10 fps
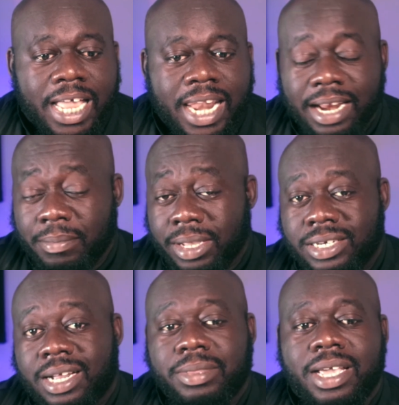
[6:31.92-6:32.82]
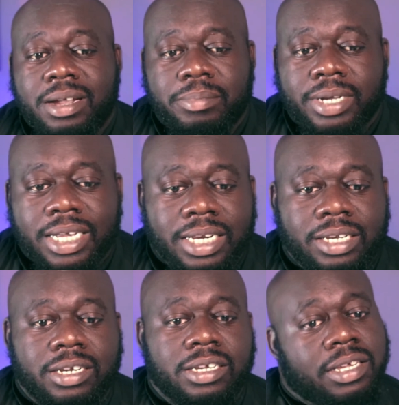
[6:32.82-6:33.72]
not the best job there,
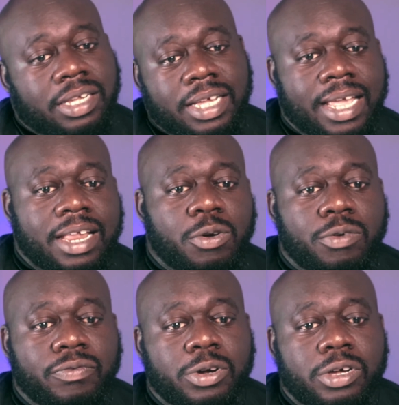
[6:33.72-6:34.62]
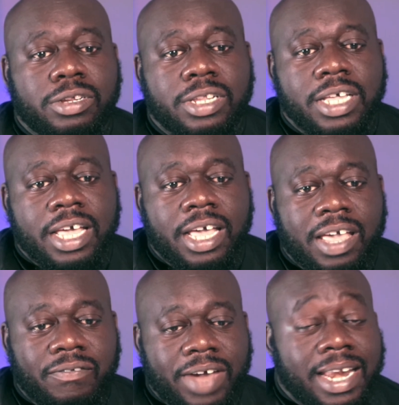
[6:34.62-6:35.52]
but again, overall,
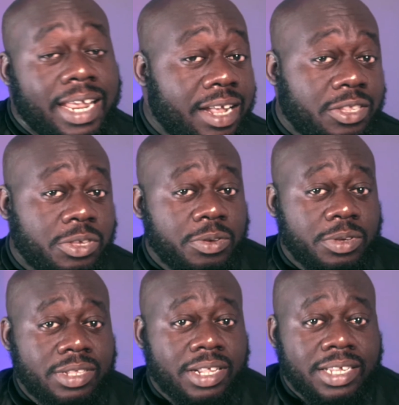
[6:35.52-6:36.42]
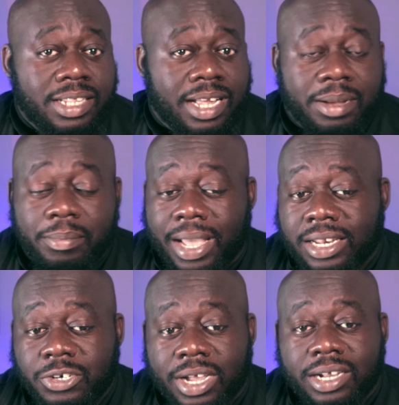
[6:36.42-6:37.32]
if I needed to use this like a
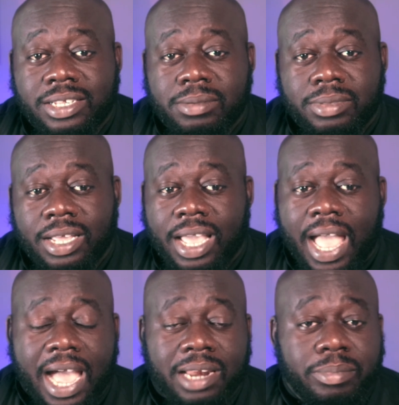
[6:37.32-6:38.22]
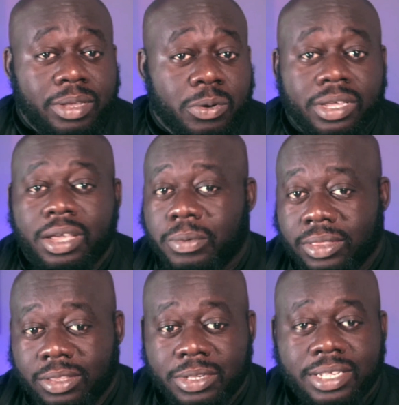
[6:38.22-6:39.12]
backing track or something, I'd be okay
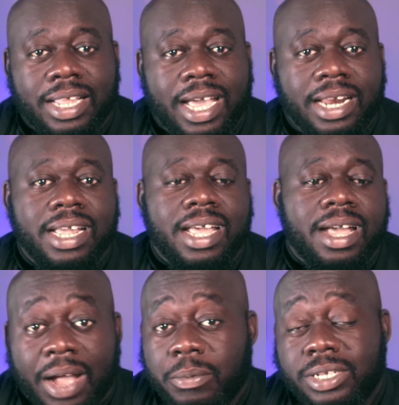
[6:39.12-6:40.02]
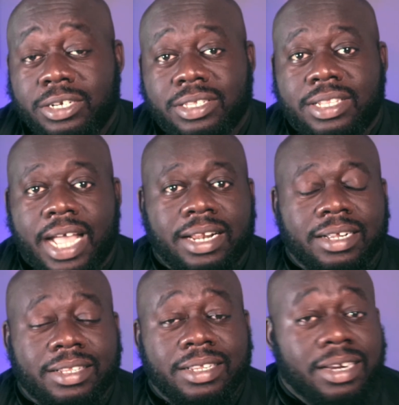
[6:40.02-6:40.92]
with using that. That was just not
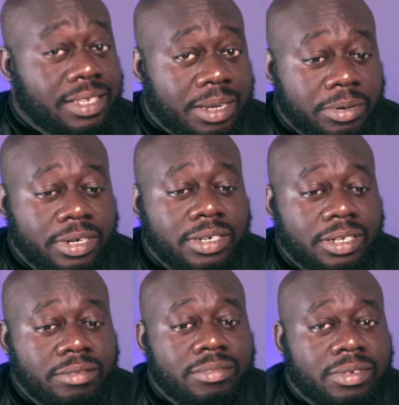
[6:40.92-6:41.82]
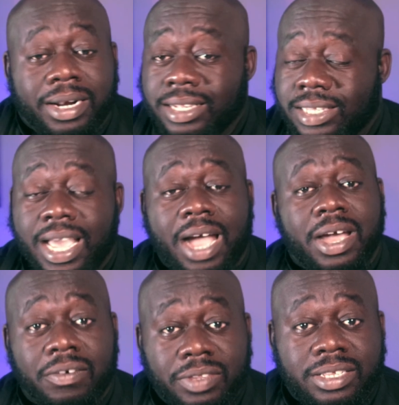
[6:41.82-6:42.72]
the cleanest separation, but let's see how
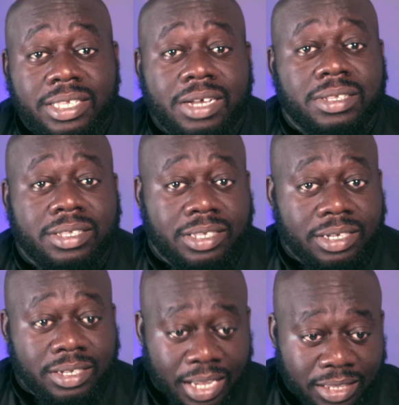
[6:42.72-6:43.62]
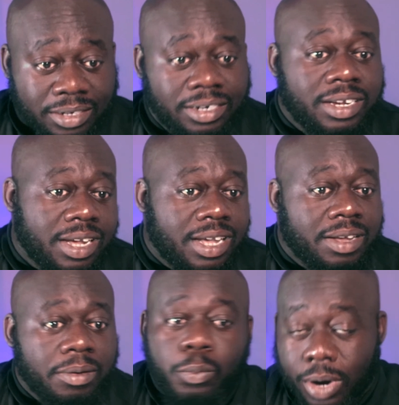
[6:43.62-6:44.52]
everything sounds together
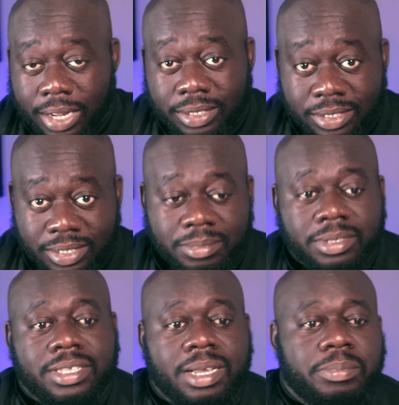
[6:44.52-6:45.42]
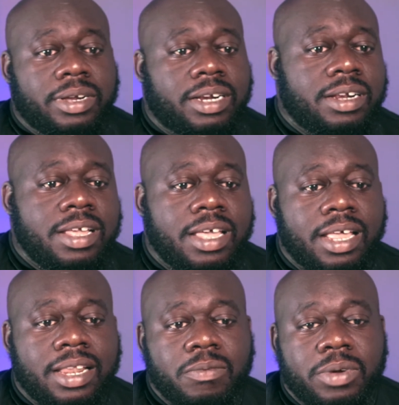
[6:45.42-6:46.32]
while the stems are separated
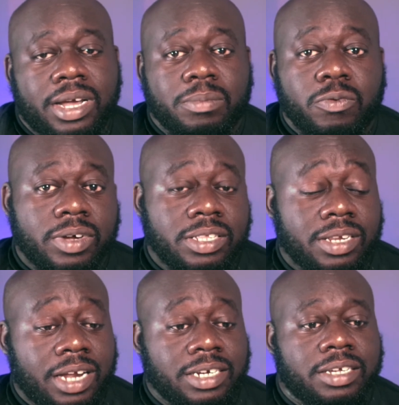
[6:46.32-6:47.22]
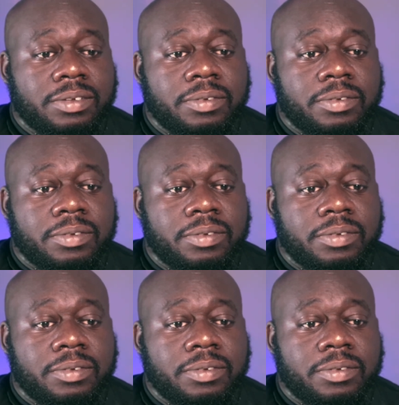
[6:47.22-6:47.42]
and then we're gonna move on to logic.